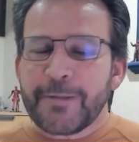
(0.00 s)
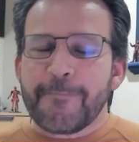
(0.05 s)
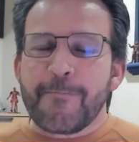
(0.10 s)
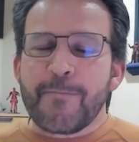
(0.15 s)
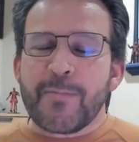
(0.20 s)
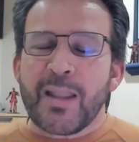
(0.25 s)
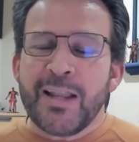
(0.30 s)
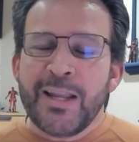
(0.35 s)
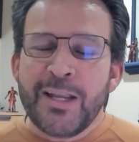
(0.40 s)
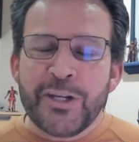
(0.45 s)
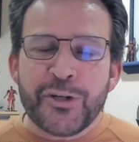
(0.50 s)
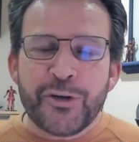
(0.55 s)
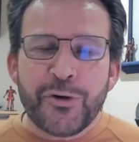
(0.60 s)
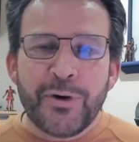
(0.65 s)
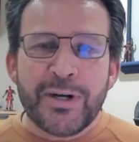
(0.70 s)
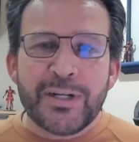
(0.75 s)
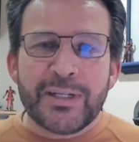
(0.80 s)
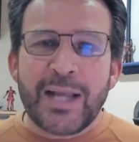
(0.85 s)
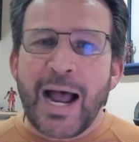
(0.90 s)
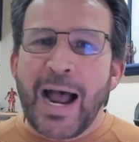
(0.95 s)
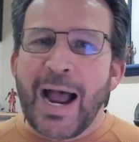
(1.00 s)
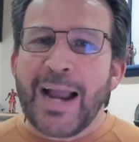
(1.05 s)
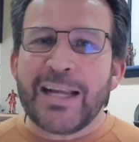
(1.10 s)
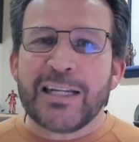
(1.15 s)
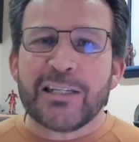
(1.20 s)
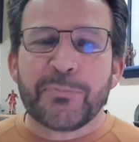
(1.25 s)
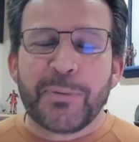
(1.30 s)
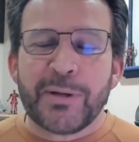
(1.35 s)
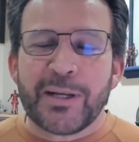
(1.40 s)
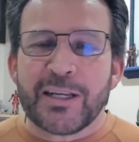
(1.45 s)
Insurance
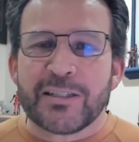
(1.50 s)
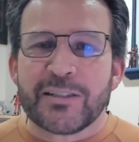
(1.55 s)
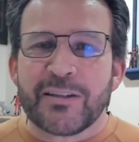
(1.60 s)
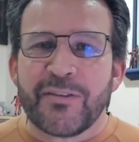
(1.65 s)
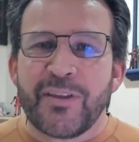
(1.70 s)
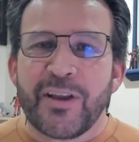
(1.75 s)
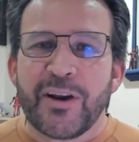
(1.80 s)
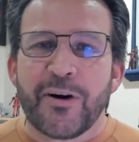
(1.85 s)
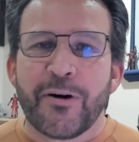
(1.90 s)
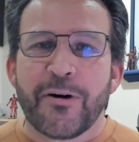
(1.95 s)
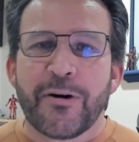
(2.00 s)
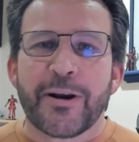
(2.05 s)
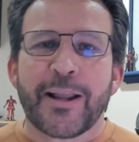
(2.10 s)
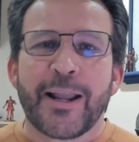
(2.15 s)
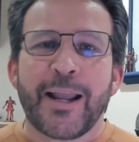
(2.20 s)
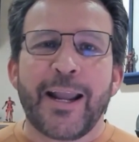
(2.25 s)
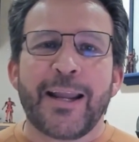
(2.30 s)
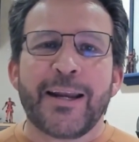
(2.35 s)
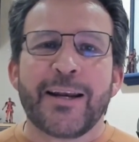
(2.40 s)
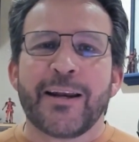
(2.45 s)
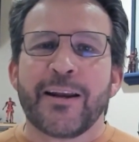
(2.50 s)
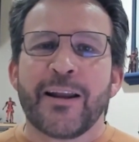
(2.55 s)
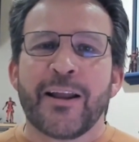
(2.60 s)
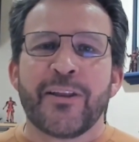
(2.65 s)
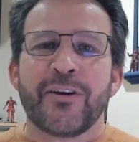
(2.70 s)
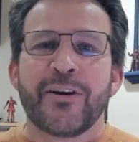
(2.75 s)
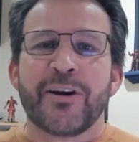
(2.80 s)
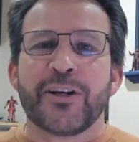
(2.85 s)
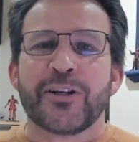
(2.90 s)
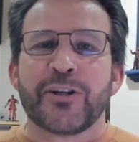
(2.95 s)
hikes because of the hurricane and
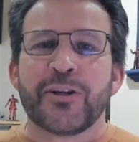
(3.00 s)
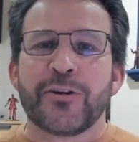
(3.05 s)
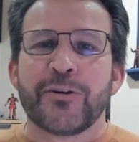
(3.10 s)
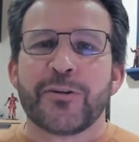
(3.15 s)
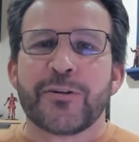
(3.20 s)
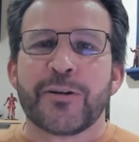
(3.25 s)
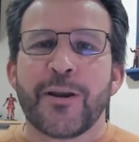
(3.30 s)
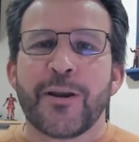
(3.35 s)
other issues.